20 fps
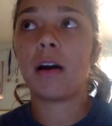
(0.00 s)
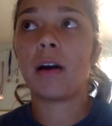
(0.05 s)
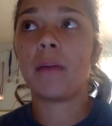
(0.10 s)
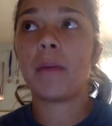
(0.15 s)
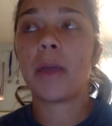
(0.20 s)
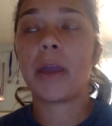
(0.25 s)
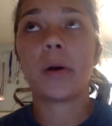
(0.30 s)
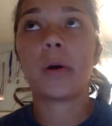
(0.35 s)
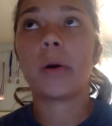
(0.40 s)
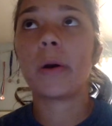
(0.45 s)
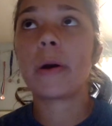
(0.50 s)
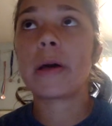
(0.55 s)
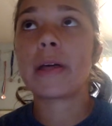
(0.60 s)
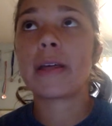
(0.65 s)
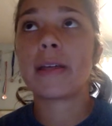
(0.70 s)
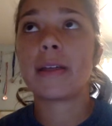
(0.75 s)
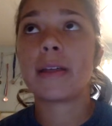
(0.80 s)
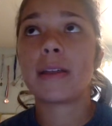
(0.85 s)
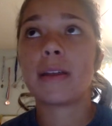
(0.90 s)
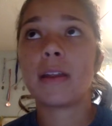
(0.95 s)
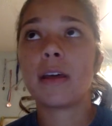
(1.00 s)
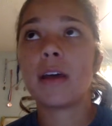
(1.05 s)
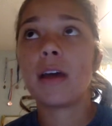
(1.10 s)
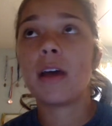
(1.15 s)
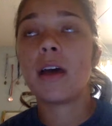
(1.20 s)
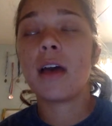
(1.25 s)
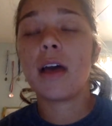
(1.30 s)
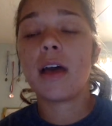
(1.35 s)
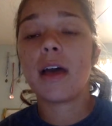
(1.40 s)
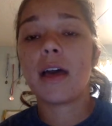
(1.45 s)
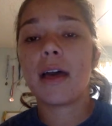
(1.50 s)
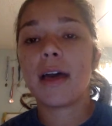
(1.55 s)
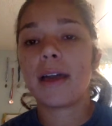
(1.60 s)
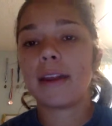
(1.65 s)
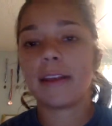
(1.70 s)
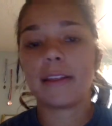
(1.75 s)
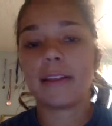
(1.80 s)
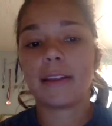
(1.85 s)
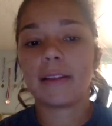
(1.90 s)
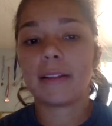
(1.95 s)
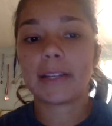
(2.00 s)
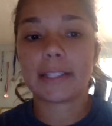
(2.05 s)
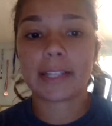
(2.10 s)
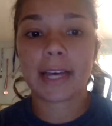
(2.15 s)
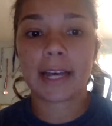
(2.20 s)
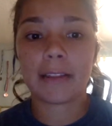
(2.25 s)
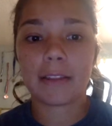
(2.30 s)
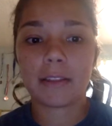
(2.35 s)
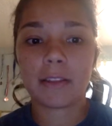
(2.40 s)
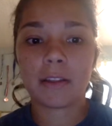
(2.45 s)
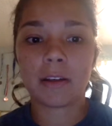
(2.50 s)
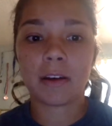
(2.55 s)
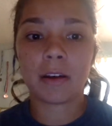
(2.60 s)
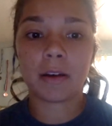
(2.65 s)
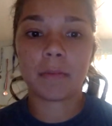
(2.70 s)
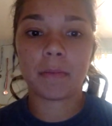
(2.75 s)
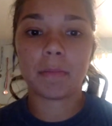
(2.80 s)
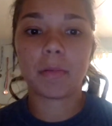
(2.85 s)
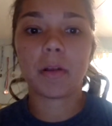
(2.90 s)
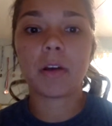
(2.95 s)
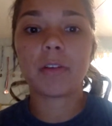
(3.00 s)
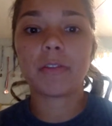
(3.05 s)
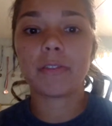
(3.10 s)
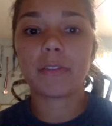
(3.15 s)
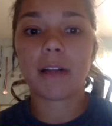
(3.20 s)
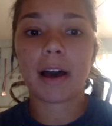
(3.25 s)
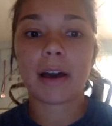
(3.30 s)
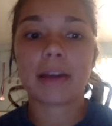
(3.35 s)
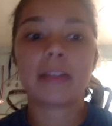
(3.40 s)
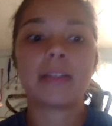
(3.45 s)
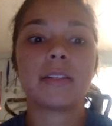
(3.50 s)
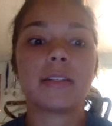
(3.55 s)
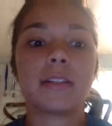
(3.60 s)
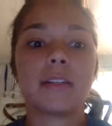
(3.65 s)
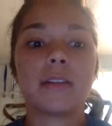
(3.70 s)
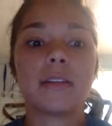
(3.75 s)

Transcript: heroin, anything like that, the blowflies